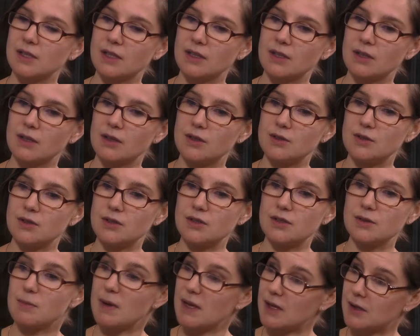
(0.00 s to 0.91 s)

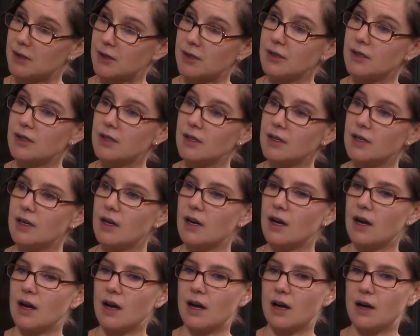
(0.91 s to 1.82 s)
technologies better.
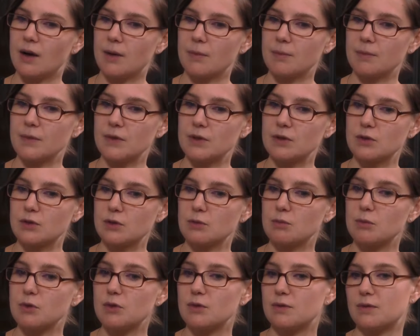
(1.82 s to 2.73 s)

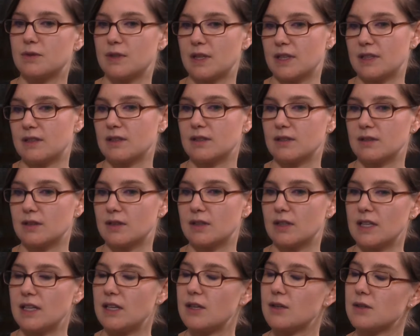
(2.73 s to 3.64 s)
To move that
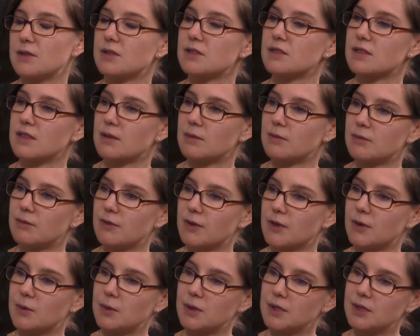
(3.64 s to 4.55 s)
ecosystem
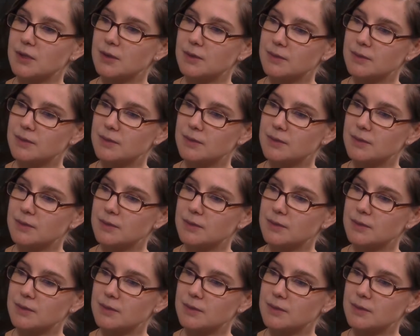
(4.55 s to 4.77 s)
forward.